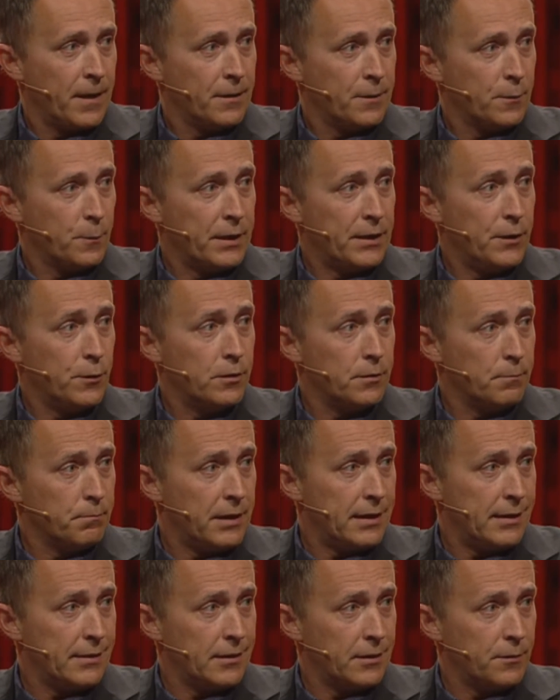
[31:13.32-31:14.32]
when you
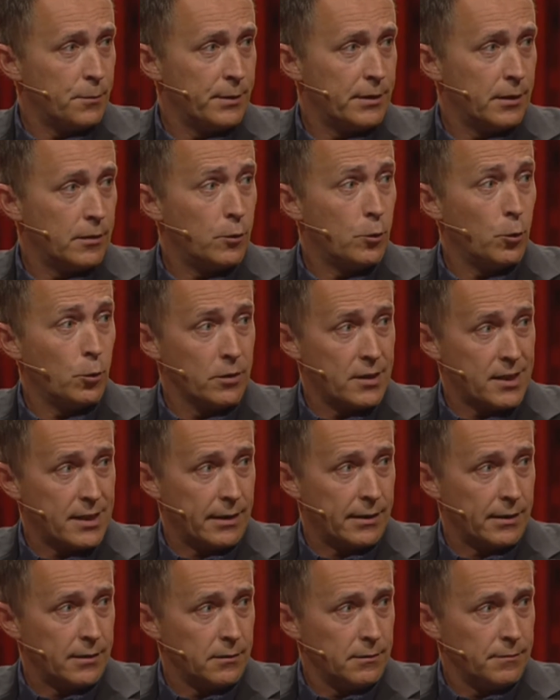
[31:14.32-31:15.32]
combine that with a cold
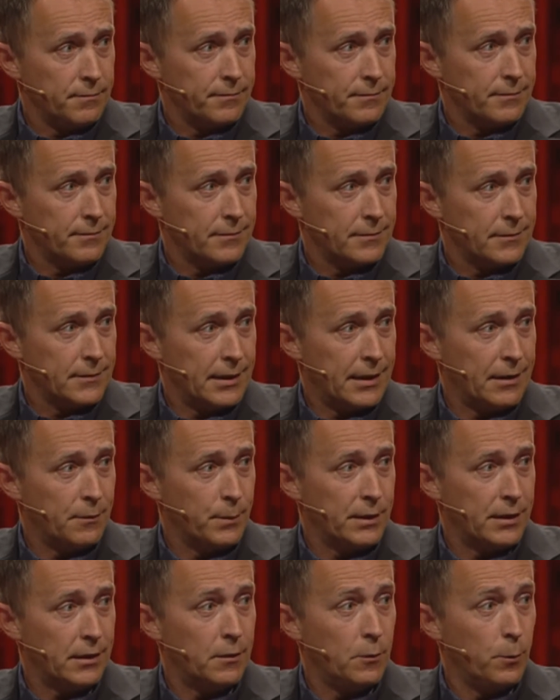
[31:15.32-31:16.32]
cycle and
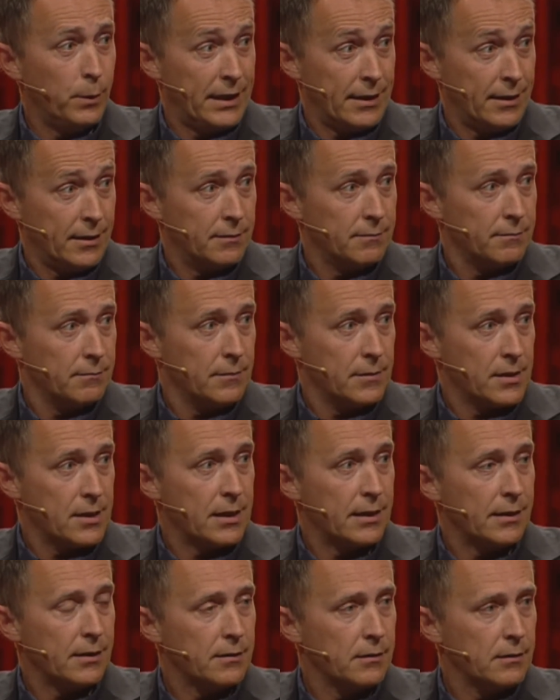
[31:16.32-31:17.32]
with a quick
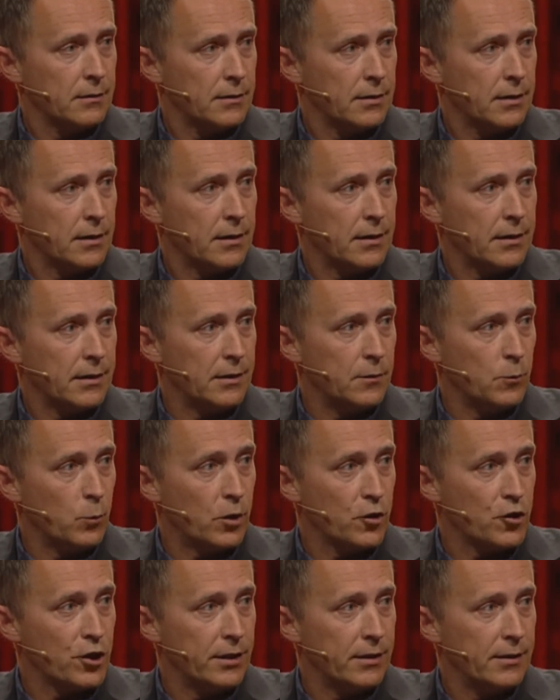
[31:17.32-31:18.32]
cycle in
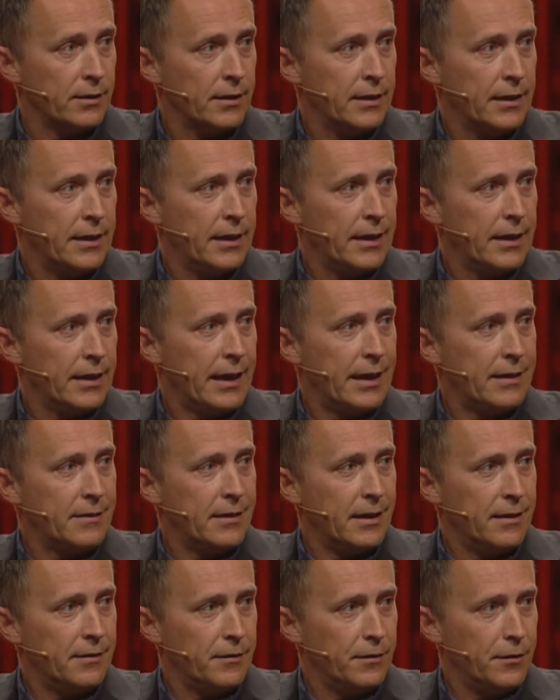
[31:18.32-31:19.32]
washing, and
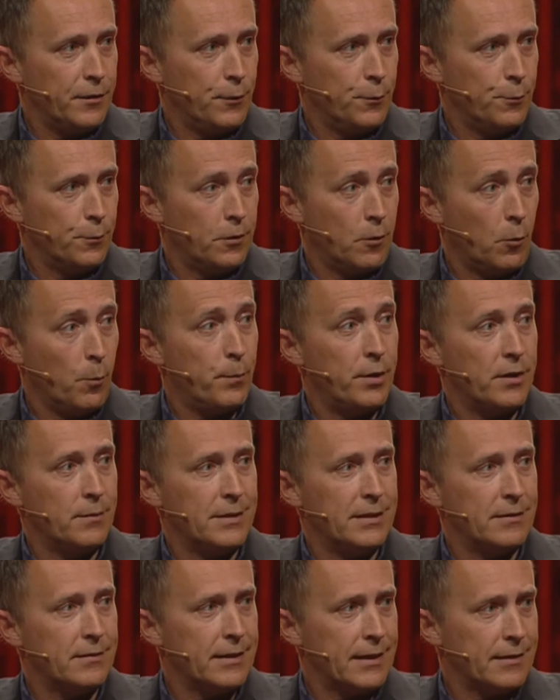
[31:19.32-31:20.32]
then you
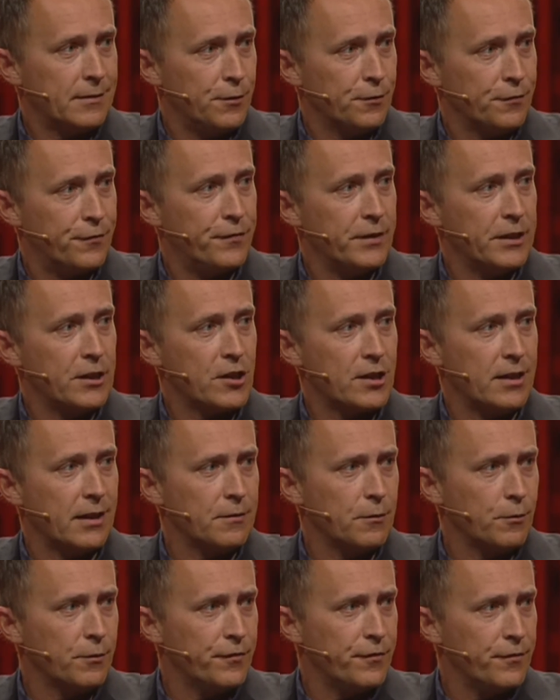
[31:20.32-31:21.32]
complement that, you finish
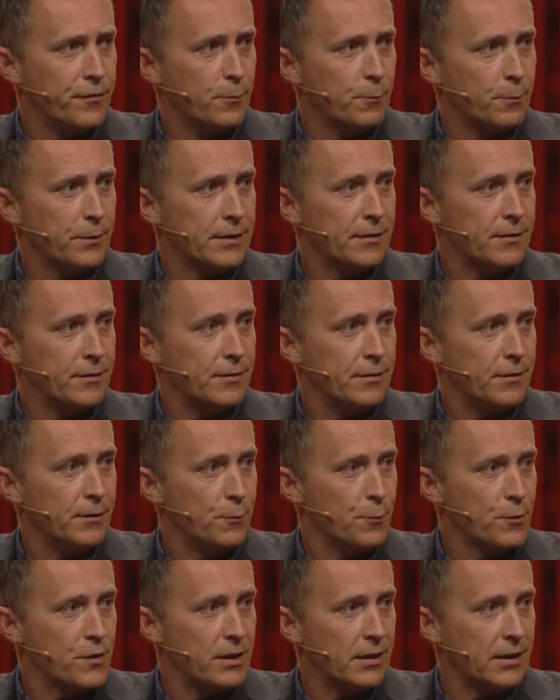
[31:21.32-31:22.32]
that off with
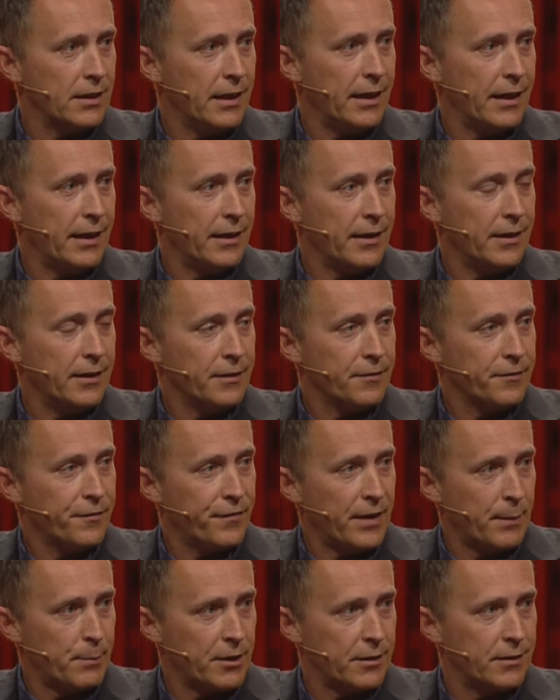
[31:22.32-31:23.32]
using a
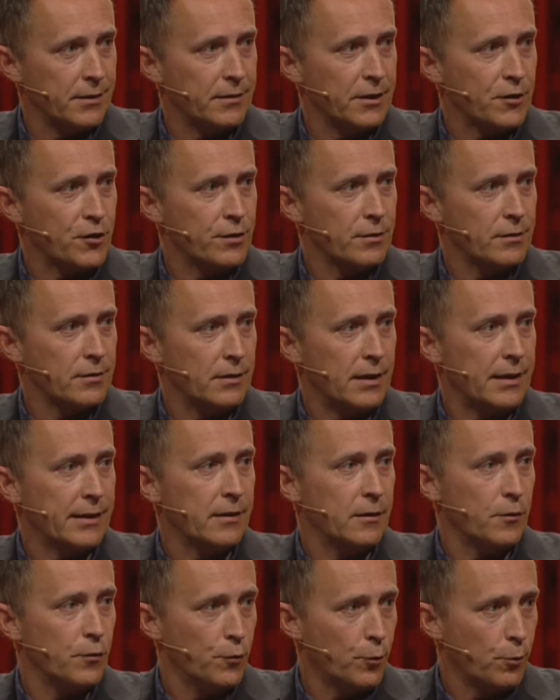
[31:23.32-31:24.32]
fabric conditioner
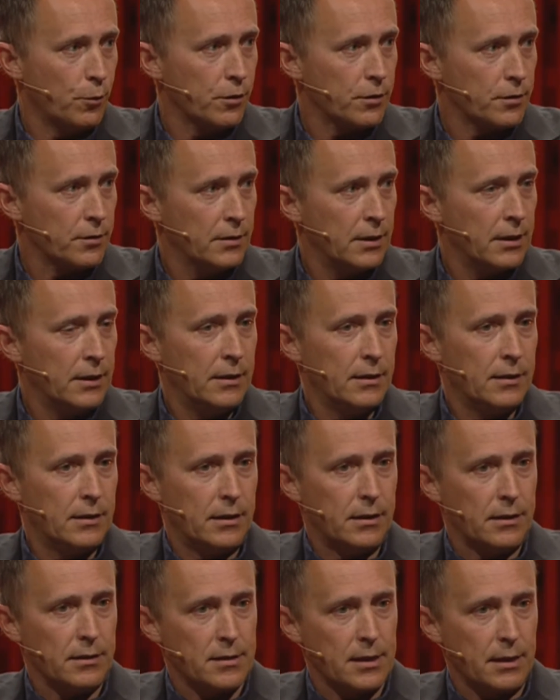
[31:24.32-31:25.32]
like Lenore,
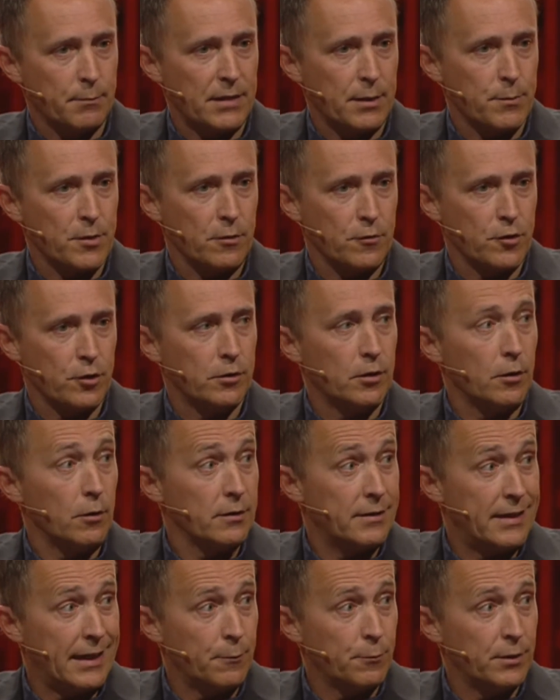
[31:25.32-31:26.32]
sometimes also
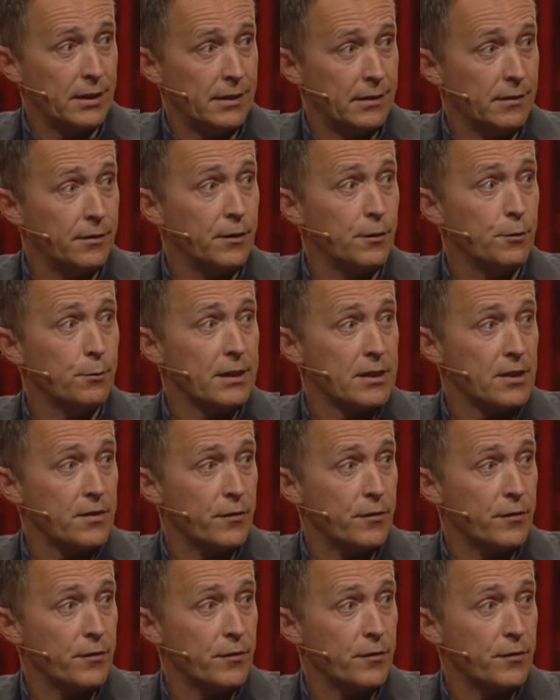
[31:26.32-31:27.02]
called Downy in the US